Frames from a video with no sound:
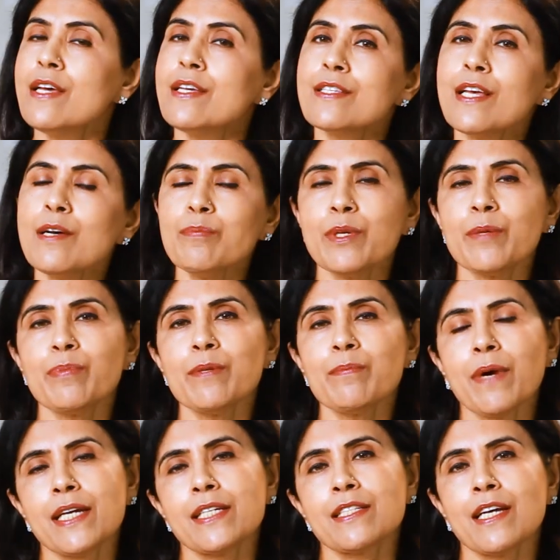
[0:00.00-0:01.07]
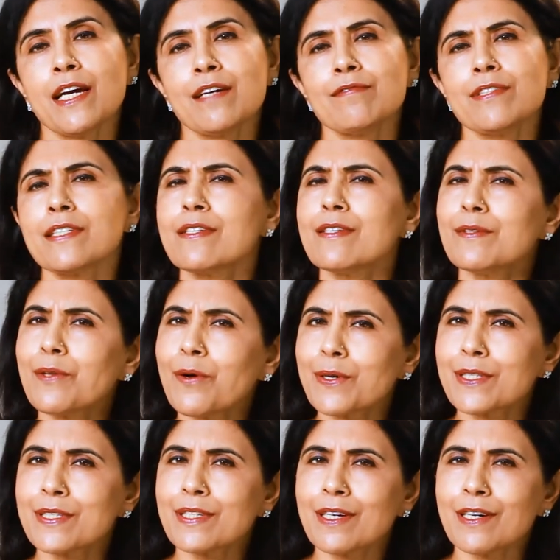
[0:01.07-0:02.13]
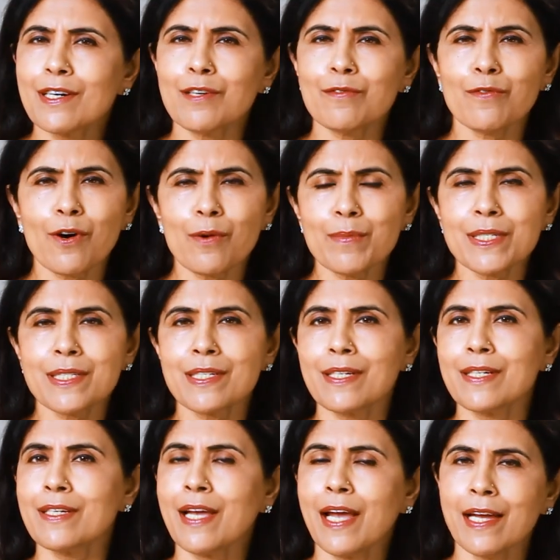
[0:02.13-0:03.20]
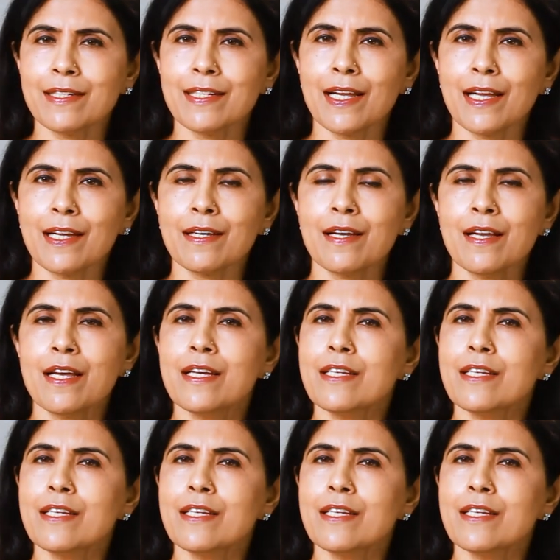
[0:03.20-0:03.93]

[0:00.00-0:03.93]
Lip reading: Some people might have little nausea, vomiting, headache.